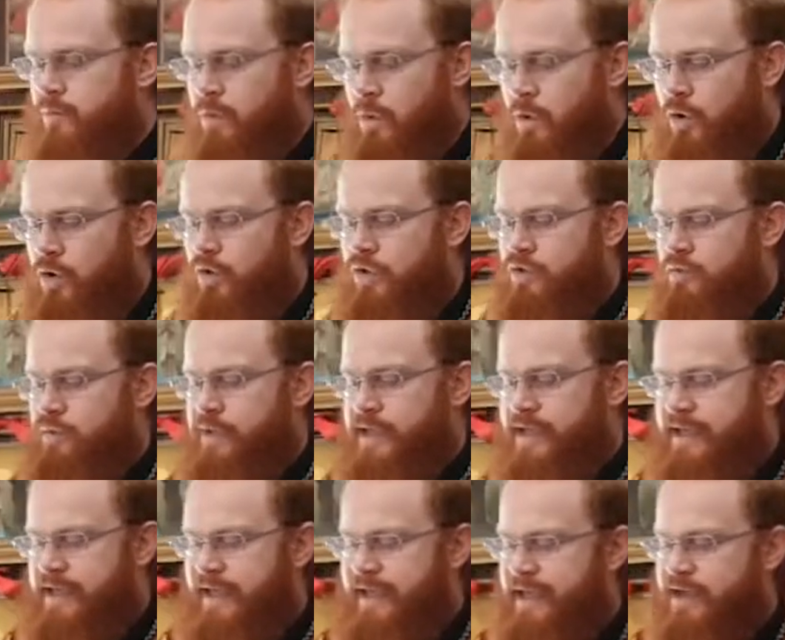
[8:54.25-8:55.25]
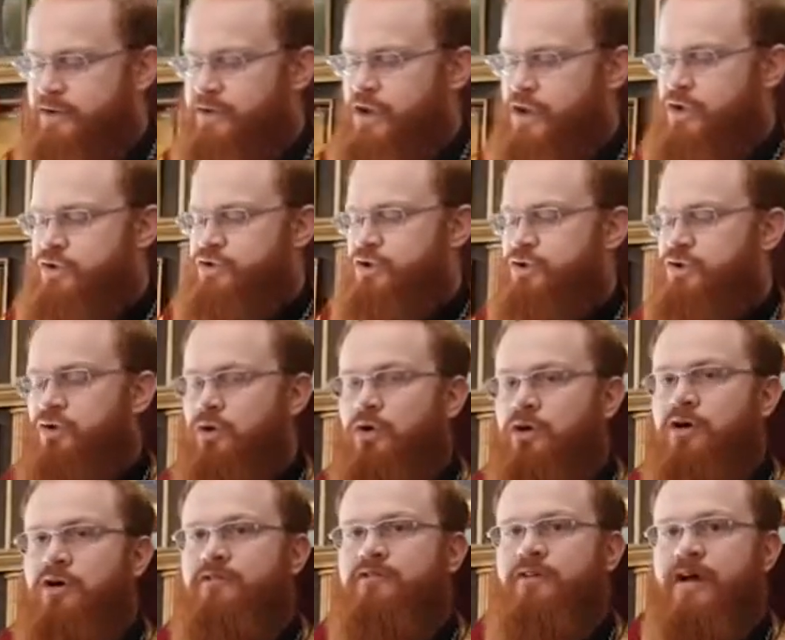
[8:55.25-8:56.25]
all that we can to
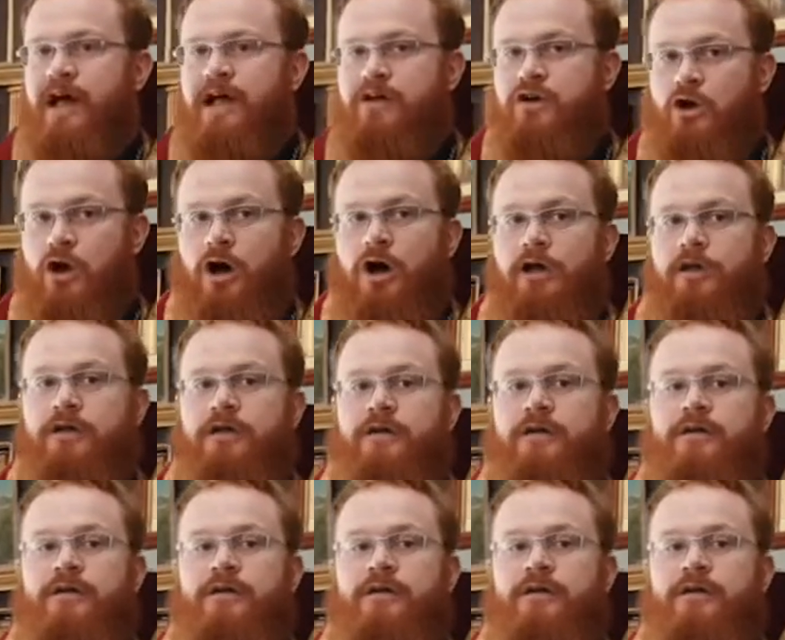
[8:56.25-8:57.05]
glorify God